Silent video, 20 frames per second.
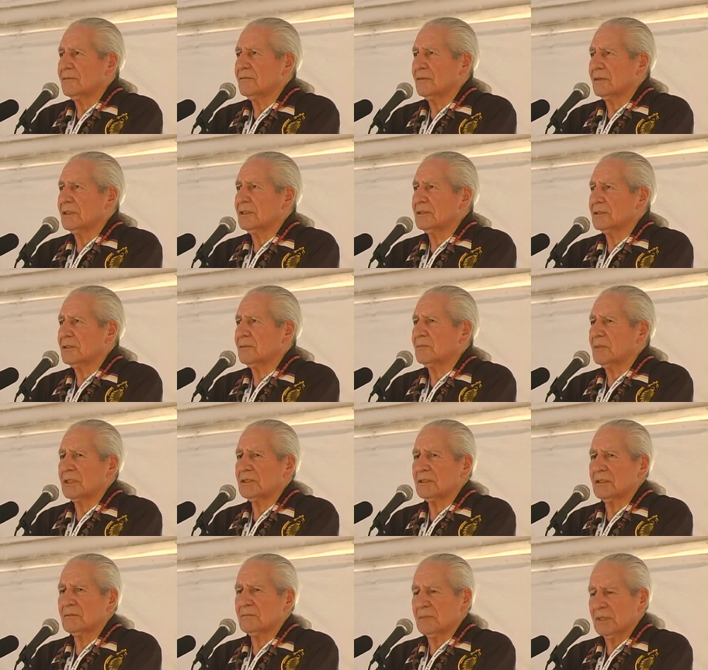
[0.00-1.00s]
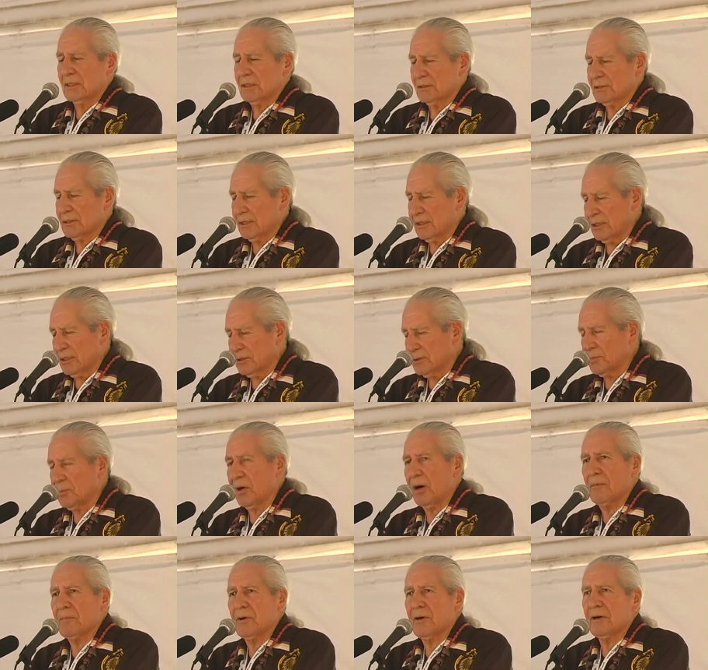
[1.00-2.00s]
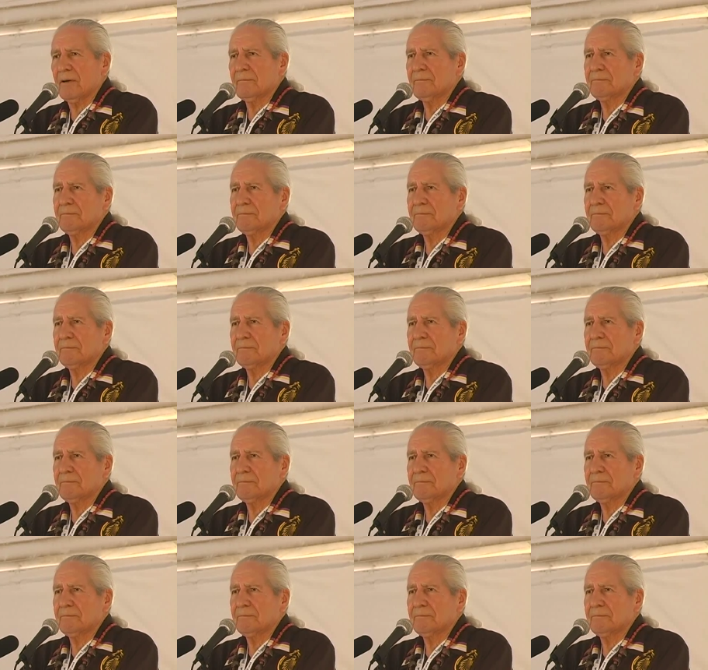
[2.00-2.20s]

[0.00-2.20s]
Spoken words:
the mission because it is proper.